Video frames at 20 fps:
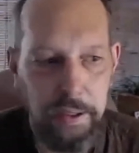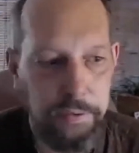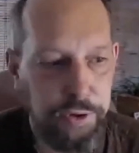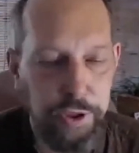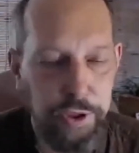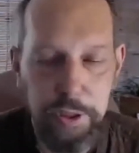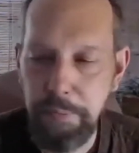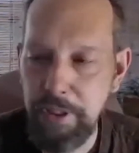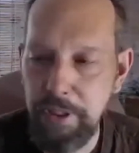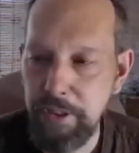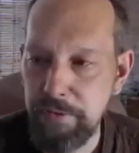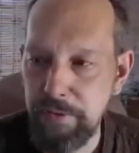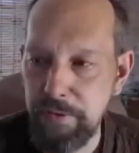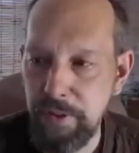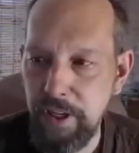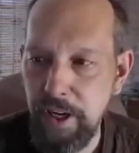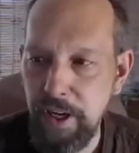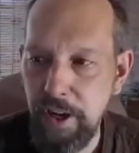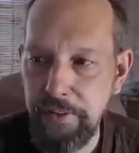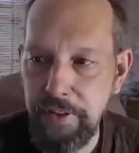treatments for
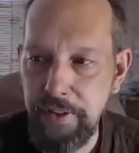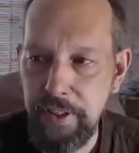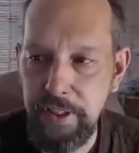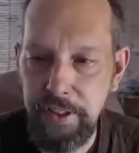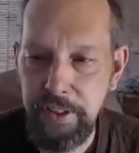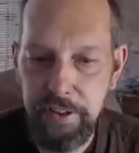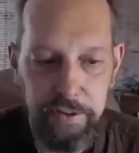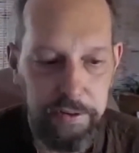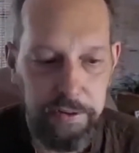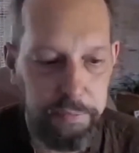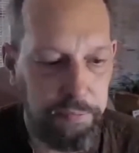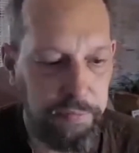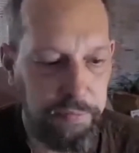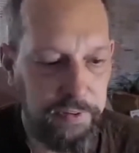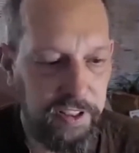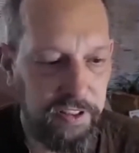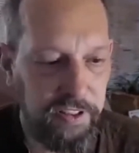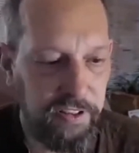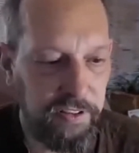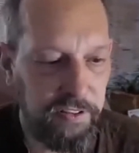your health conditions,
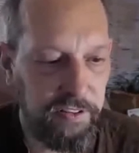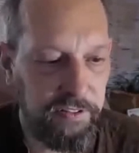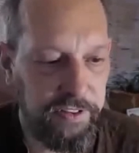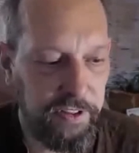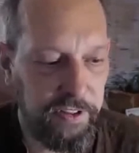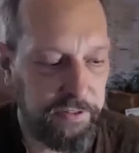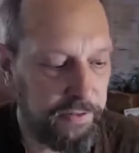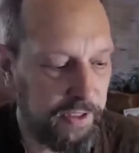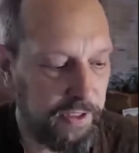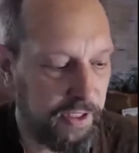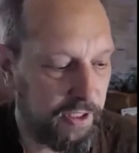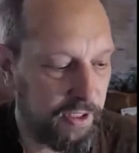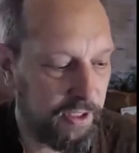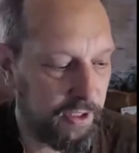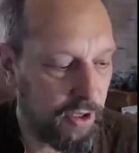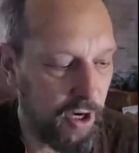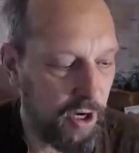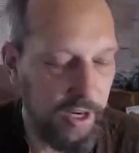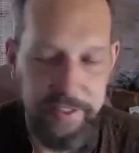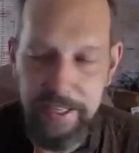feel free to
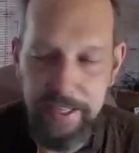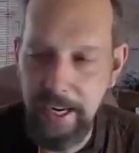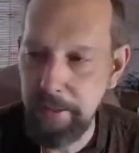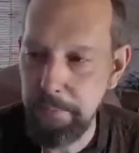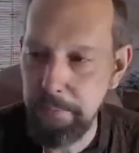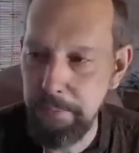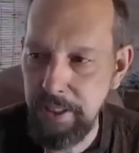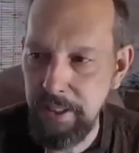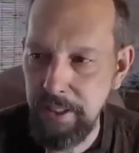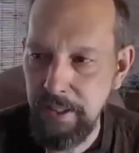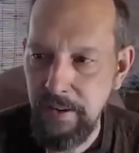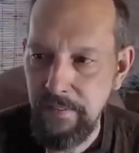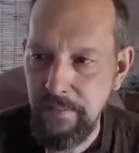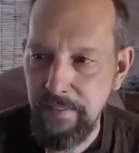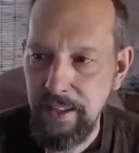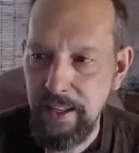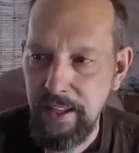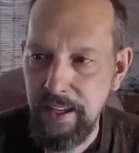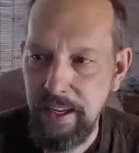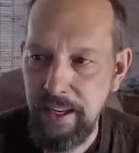contact me,
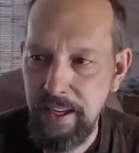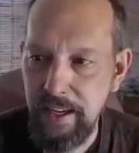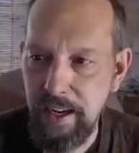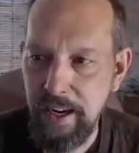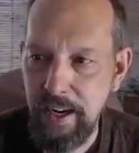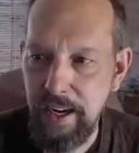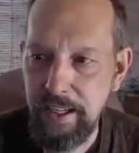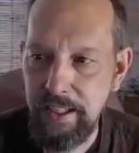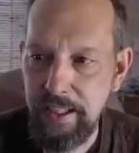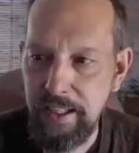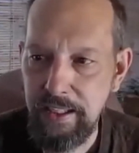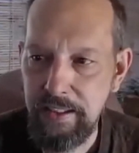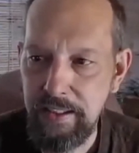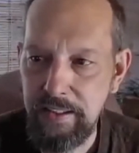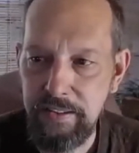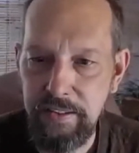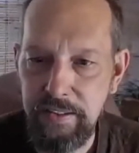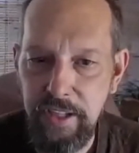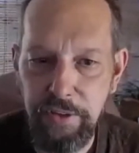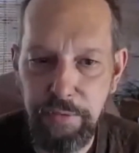and I can
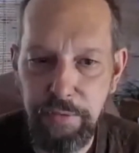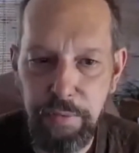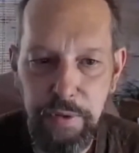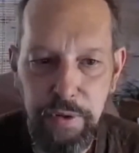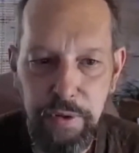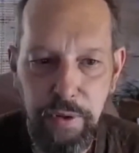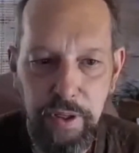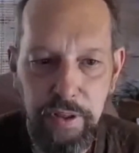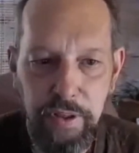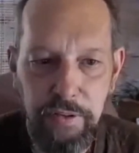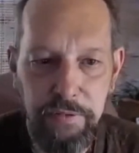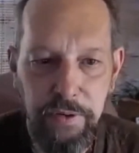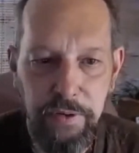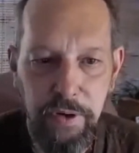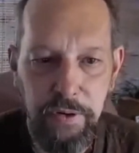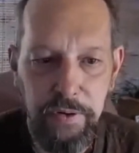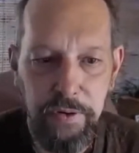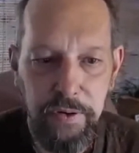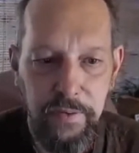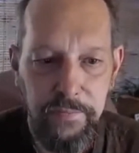discuss with you on the
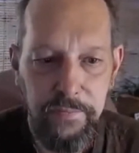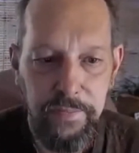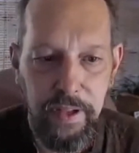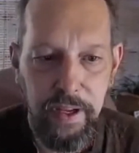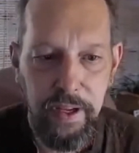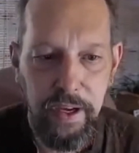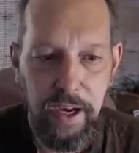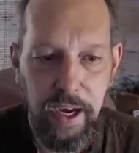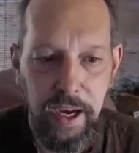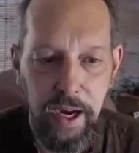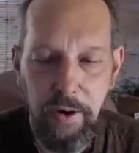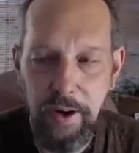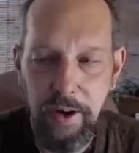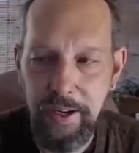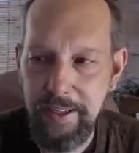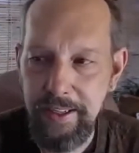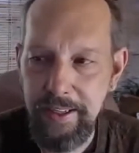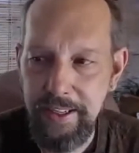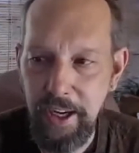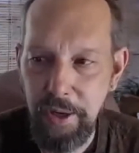phone how I
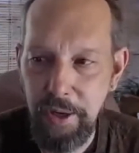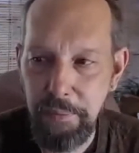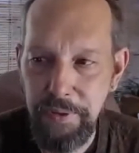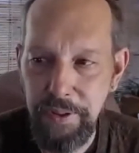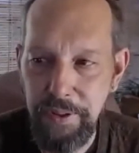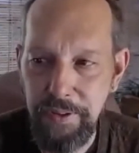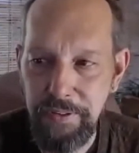can help you.